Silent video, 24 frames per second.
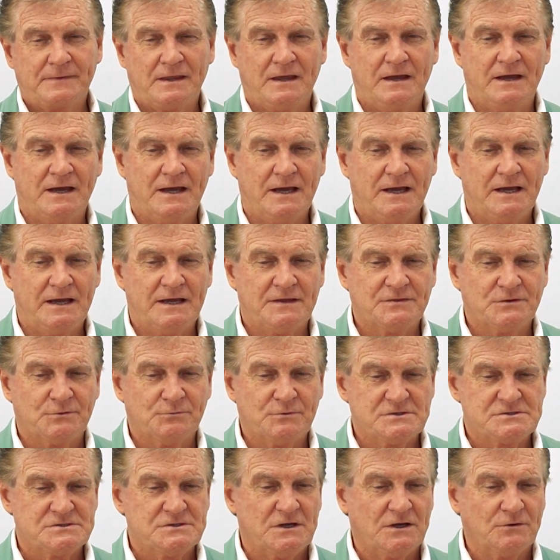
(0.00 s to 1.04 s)
Uh, and the
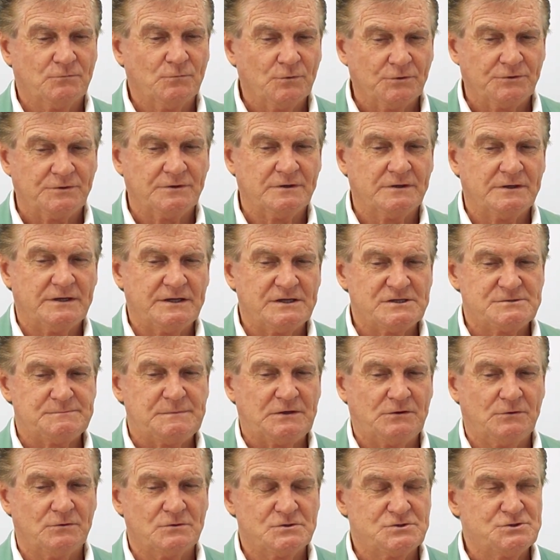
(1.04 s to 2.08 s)
reason I wouldn't is
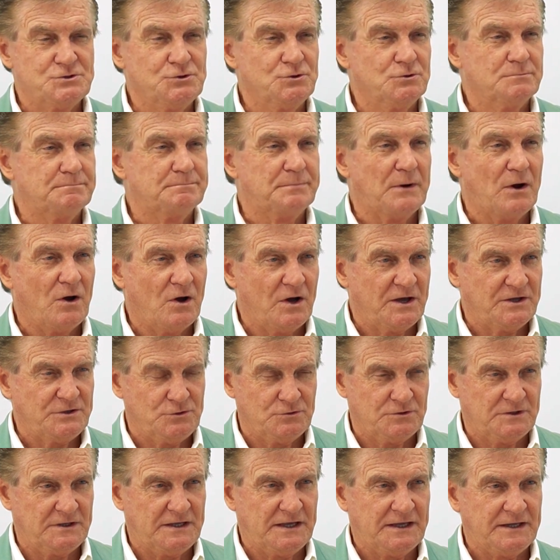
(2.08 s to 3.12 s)
because you buy,
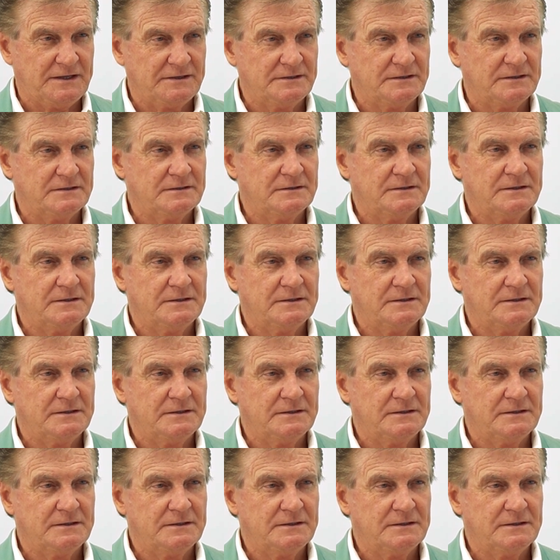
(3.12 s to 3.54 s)
you get.